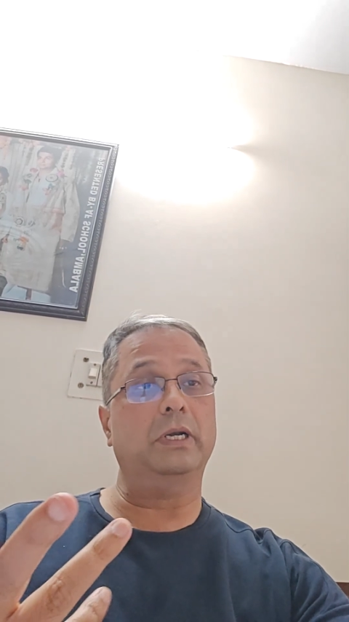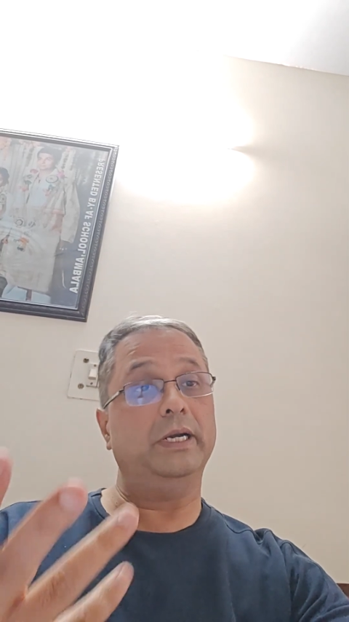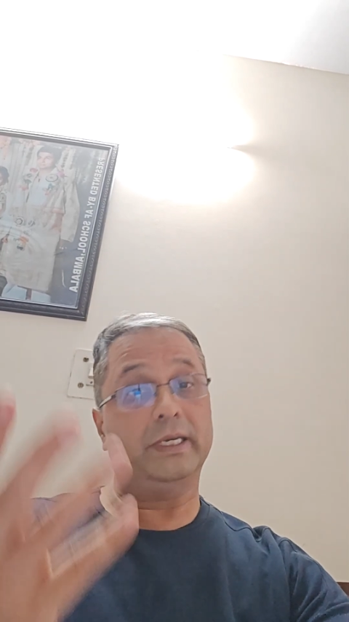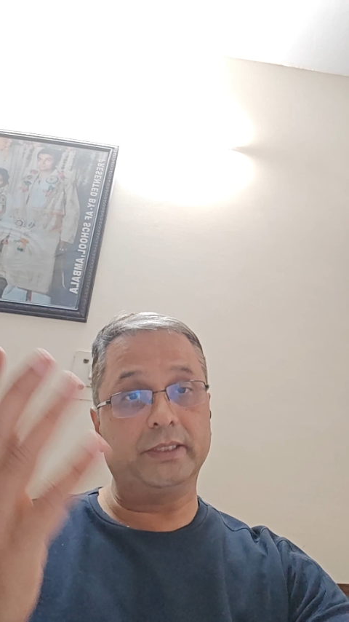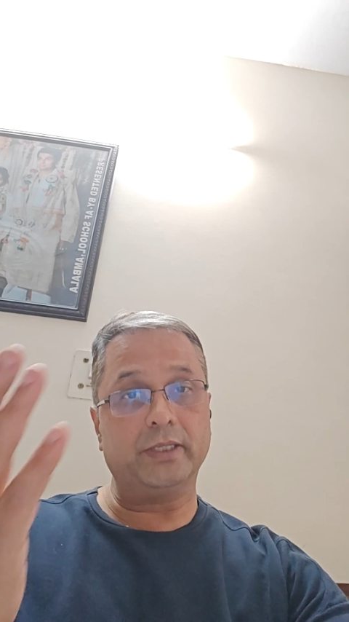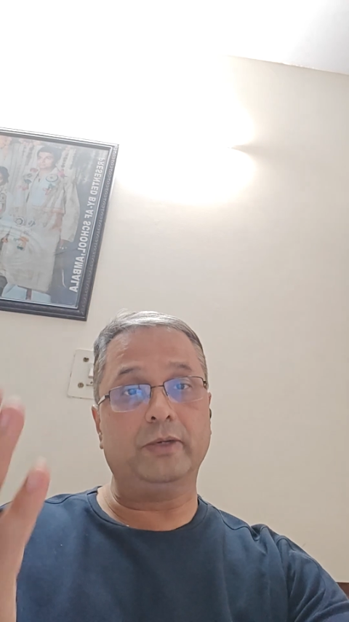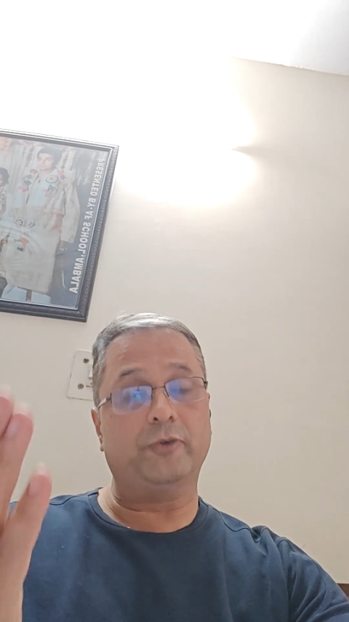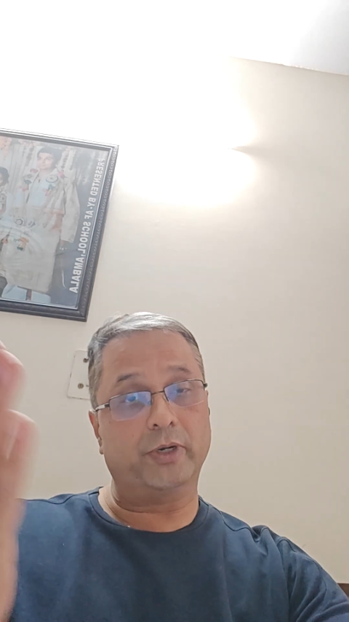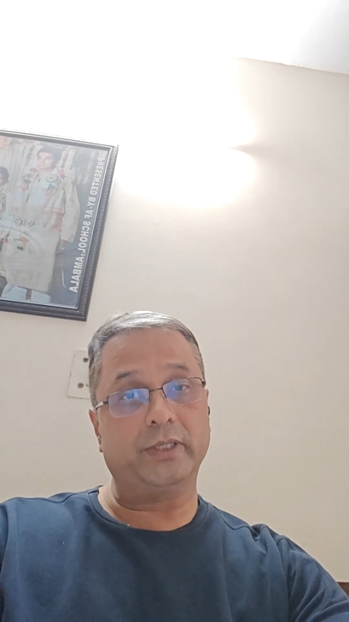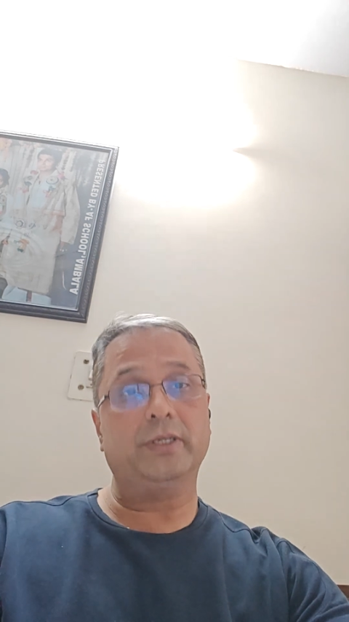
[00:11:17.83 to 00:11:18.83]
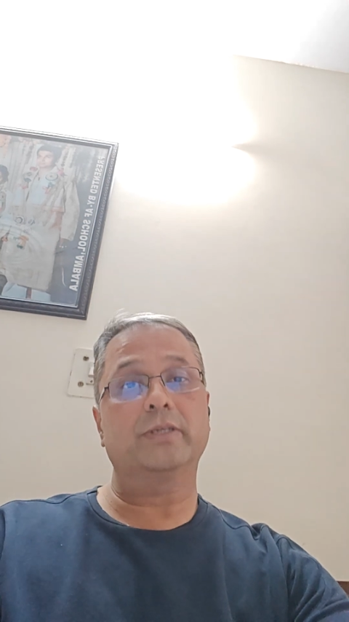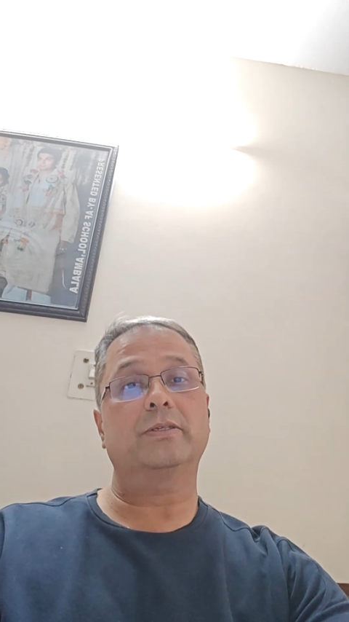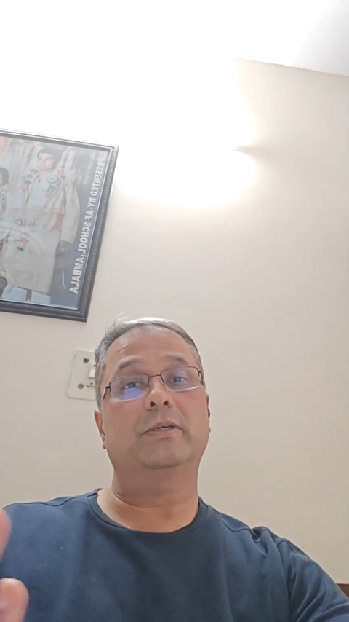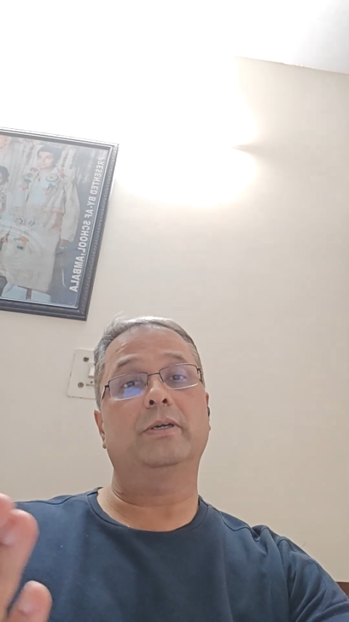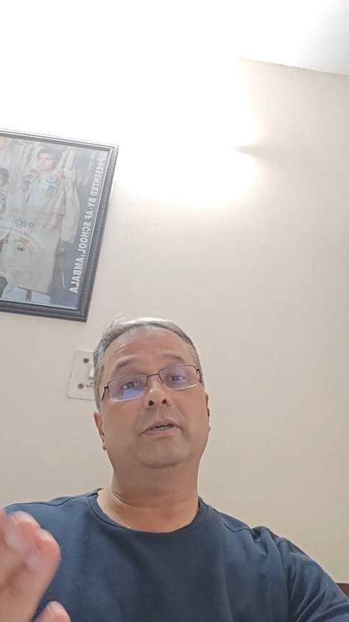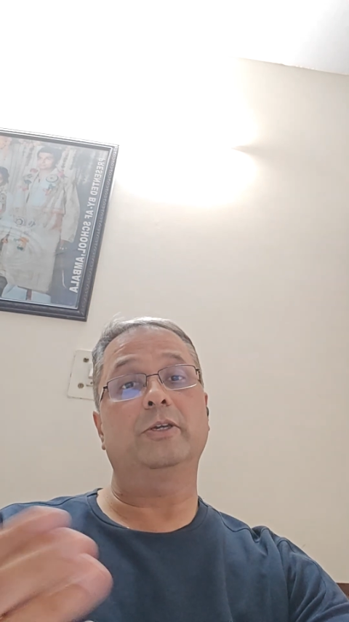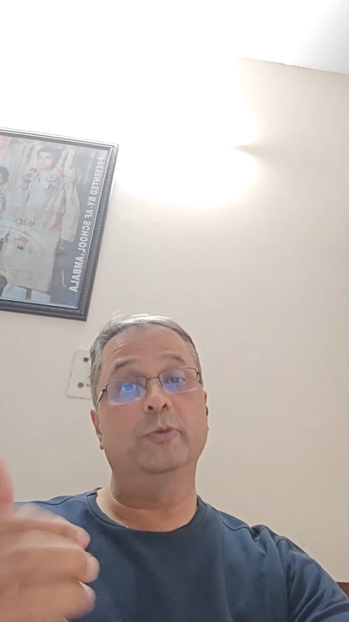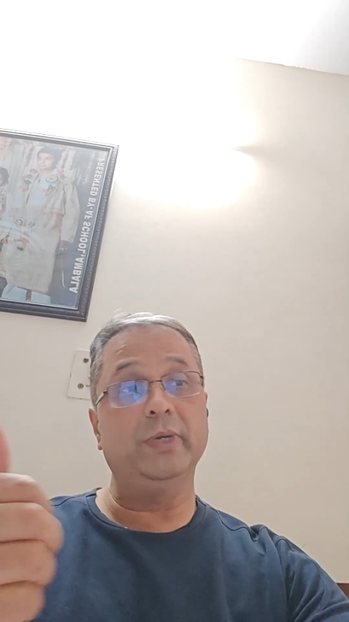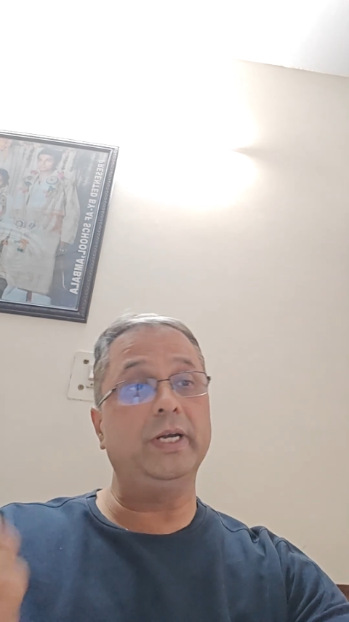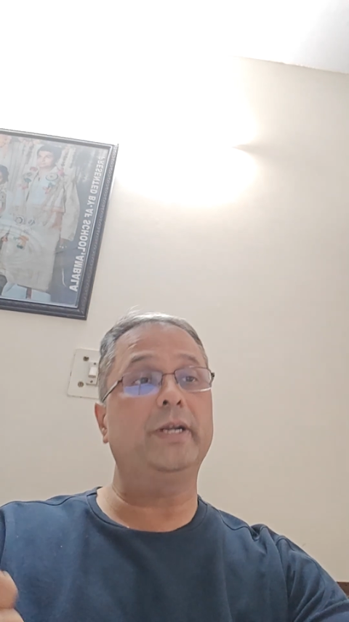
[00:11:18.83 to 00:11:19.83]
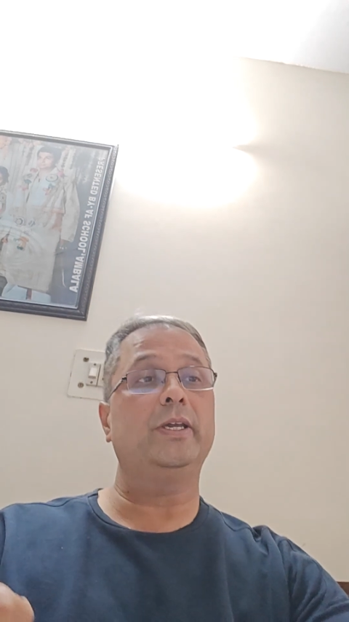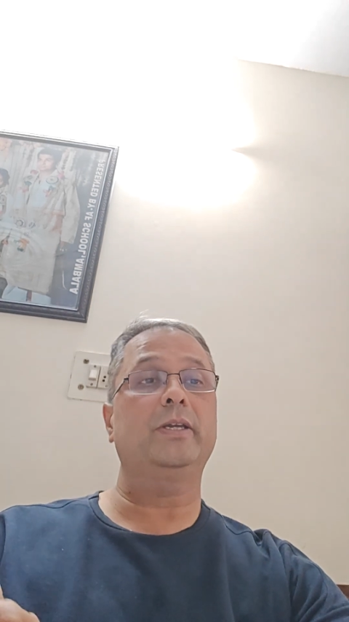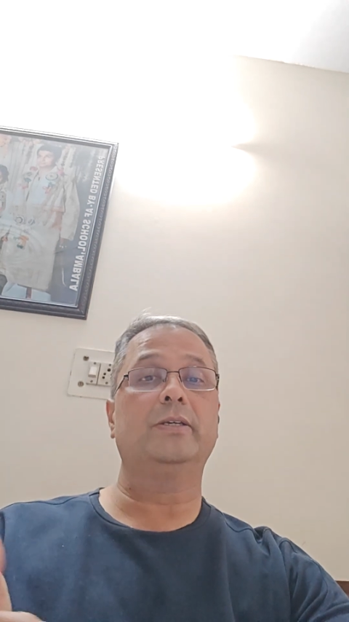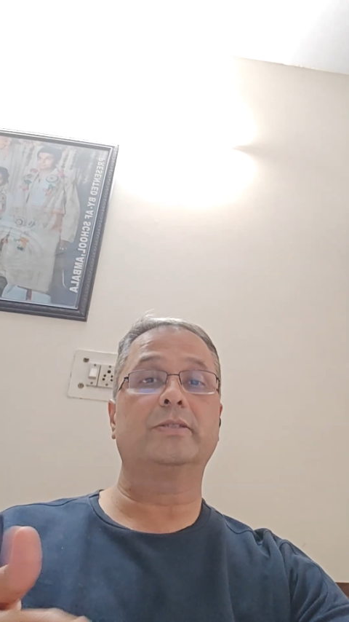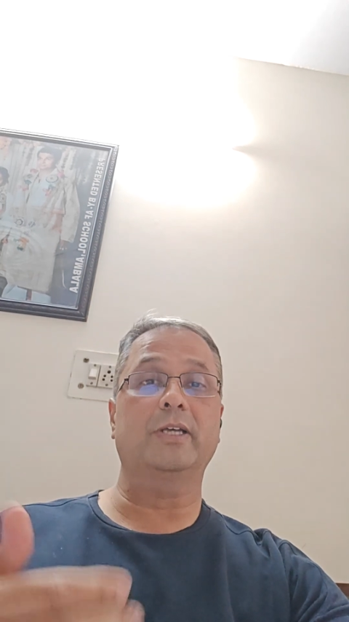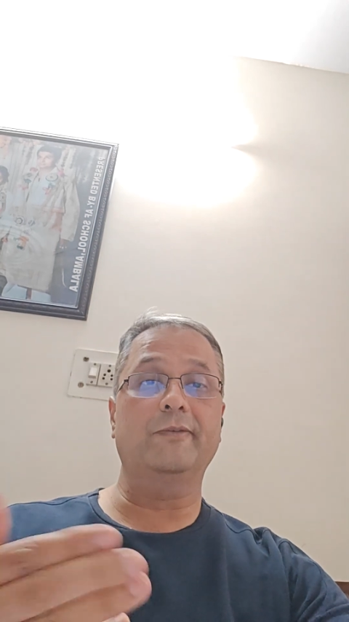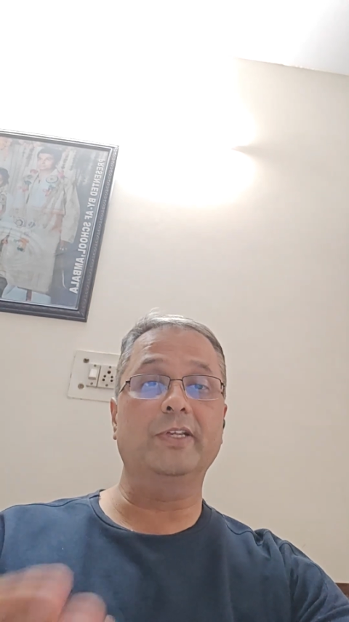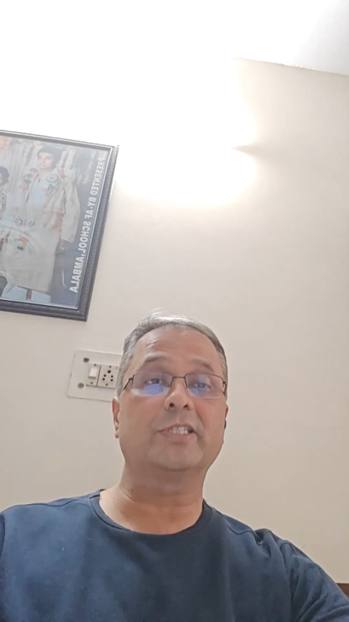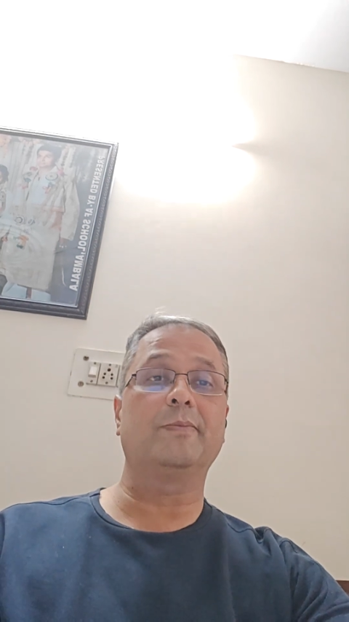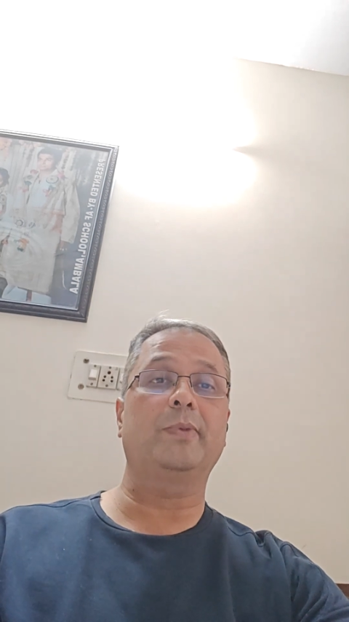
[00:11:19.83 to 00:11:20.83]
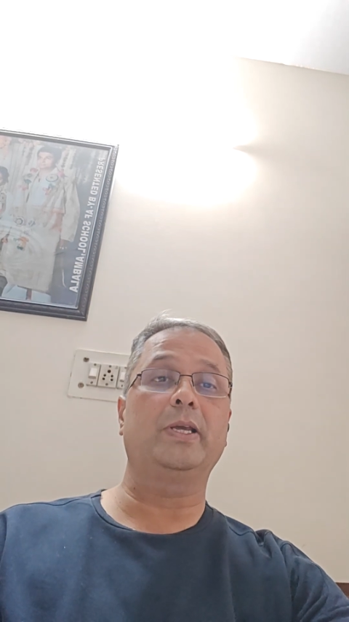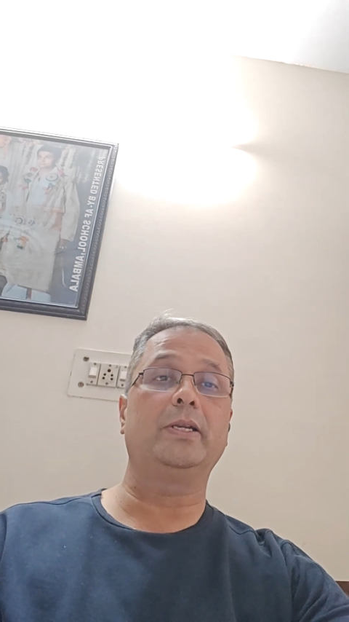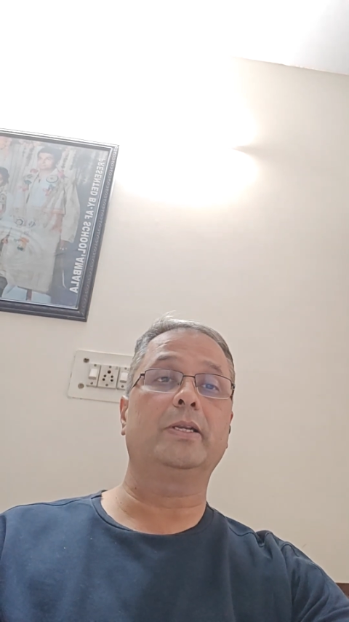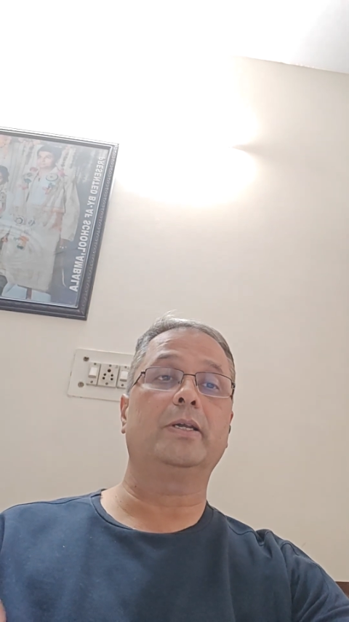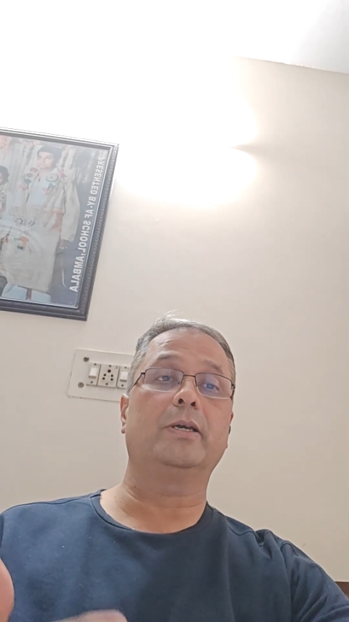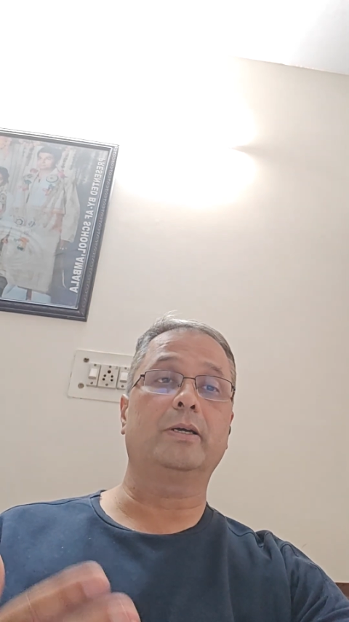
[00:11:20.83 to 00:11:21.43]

and other for others, humility, self-discipline,